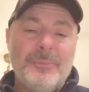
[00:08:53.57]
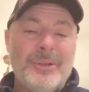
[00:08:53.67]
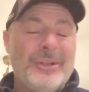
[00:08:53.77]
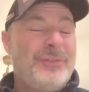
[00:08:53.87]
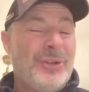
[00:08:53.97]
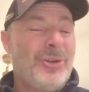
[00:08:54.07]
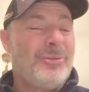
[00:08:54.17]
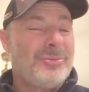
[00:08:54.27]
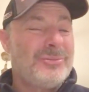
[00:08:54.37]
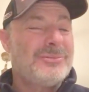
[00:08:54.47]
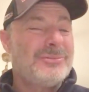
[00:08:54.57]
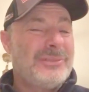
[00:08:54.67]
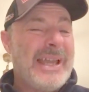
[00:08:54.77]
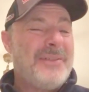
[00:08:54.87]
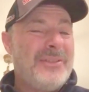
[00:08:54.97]
But if you're
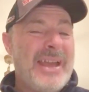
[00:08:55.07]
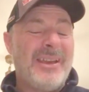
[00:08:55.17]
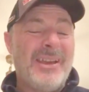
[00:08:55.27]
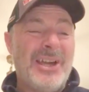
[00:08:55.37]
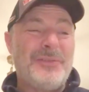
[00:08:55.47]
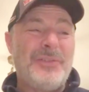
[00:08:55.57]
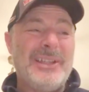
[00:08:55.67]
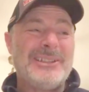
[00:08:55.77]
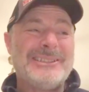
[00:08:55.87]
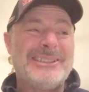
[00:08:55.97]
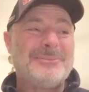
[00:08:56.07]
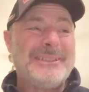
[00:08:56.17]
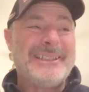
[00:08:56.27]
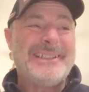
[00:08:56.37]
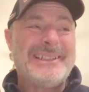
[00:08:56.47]
having that gut feeling, you know,
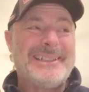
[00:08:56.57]
man,